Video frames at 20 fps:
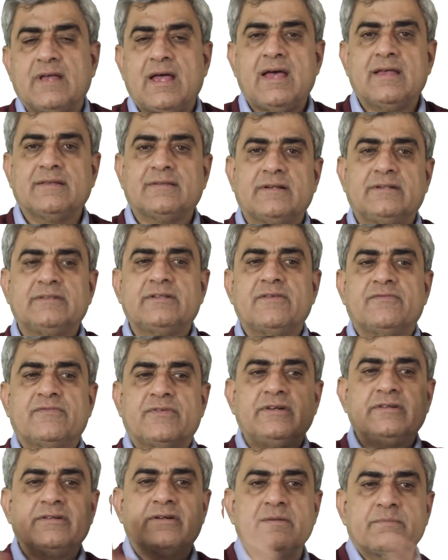as a
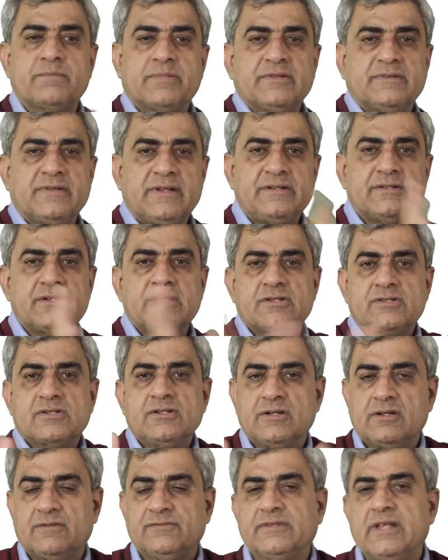different
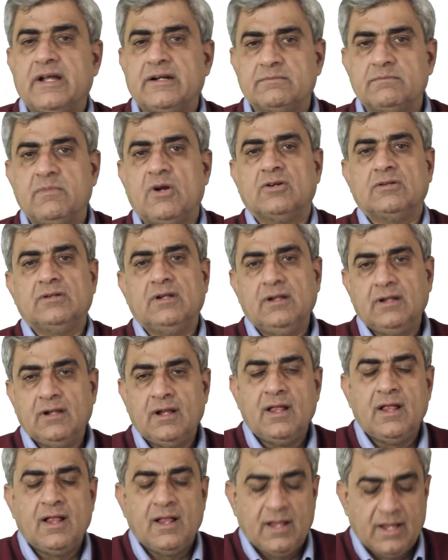representation of that model.
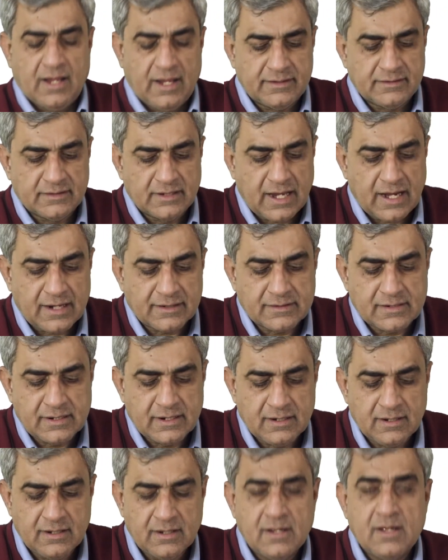And
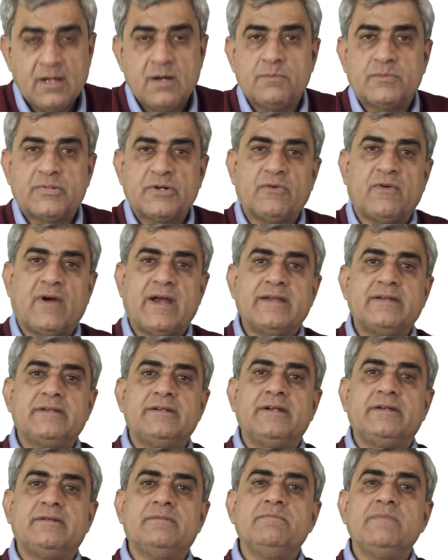that
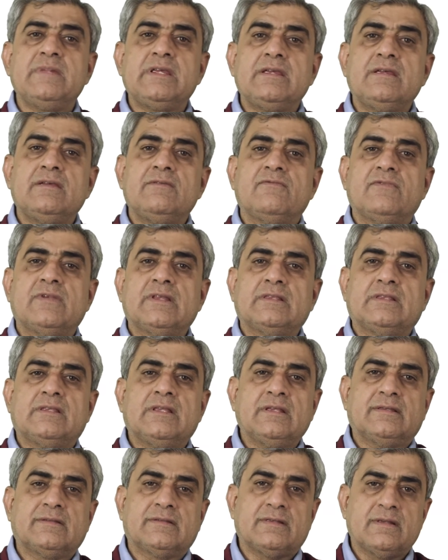provided me with
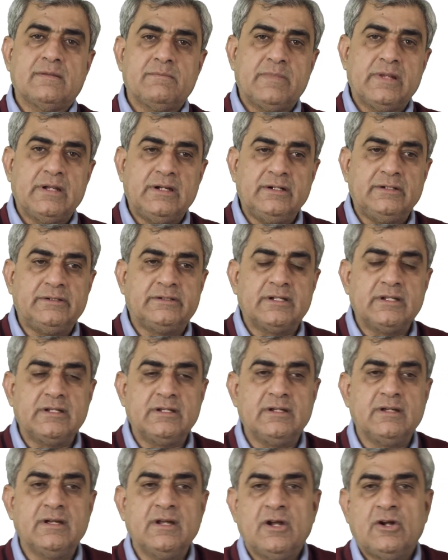this
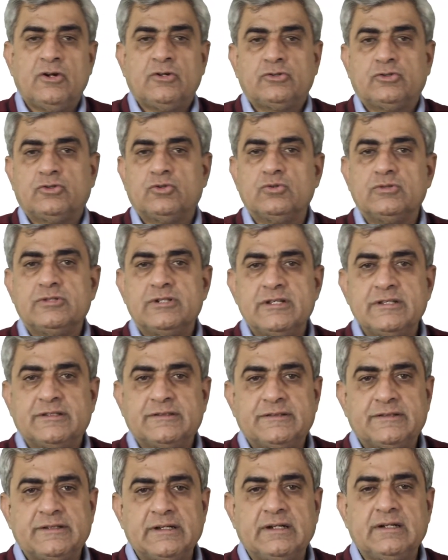ability to
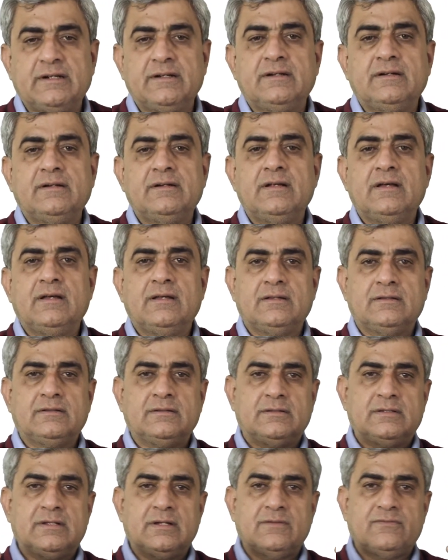discern
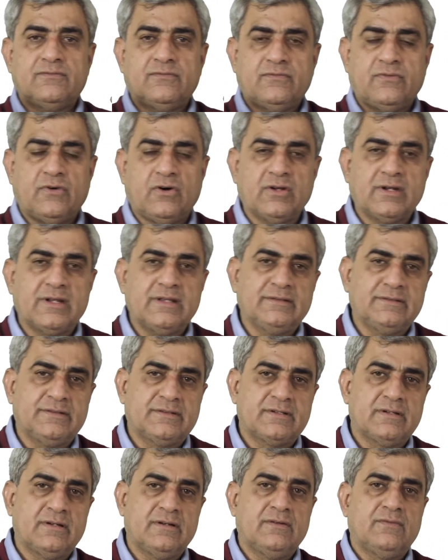the
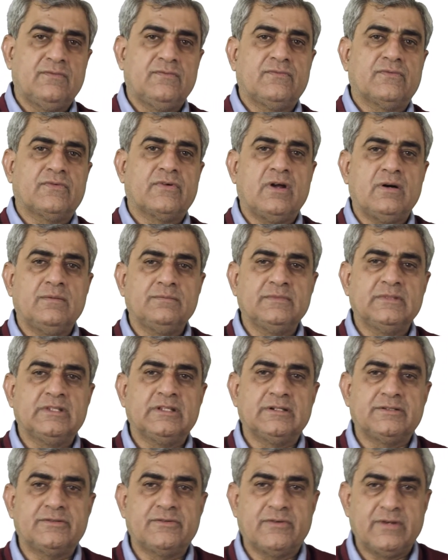forest from
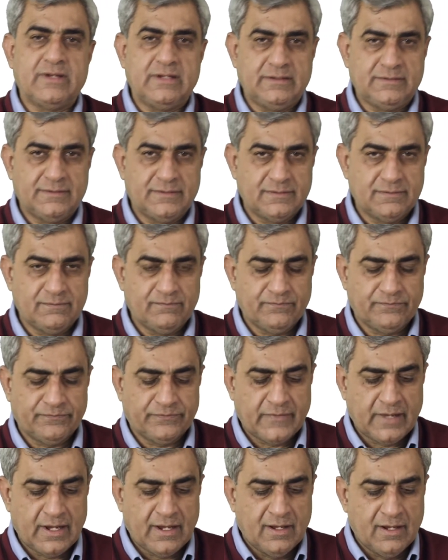the trees.
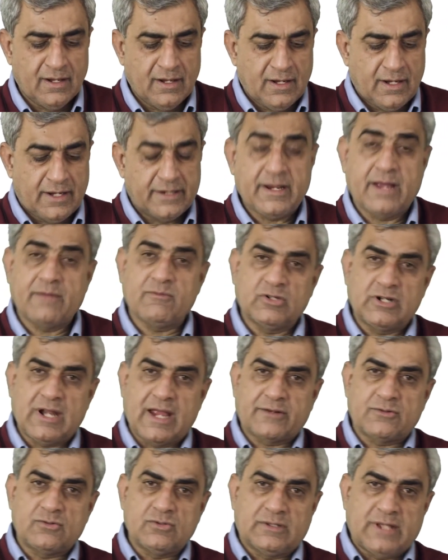And I would
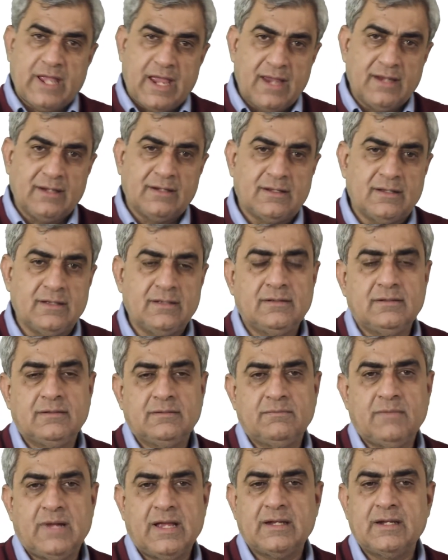like to thank
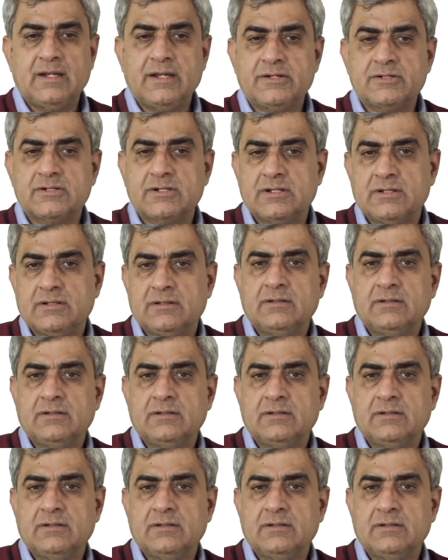my late